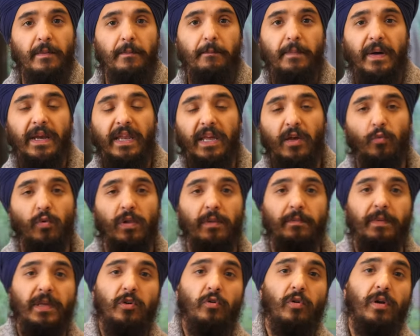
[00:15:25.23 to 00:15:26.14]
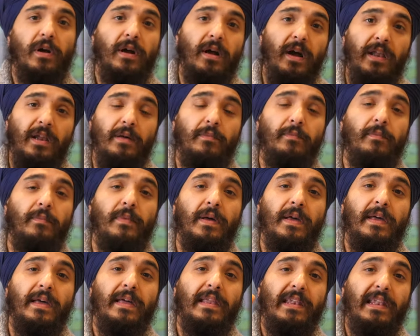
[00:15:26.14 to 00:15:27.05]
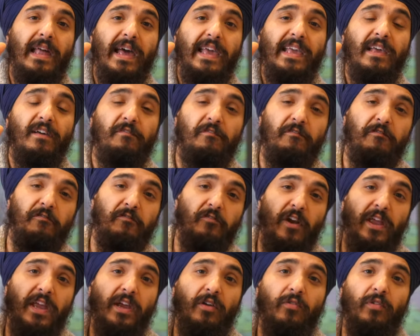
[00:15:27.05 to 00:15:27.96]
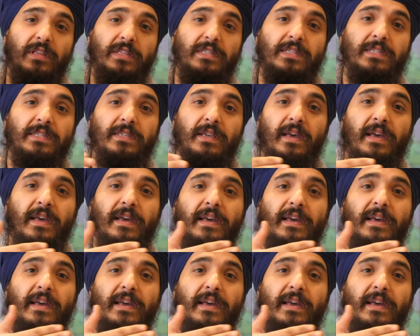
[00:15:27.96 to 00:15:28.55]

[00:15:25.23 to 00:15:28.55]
But it will be your karam, like a fragrance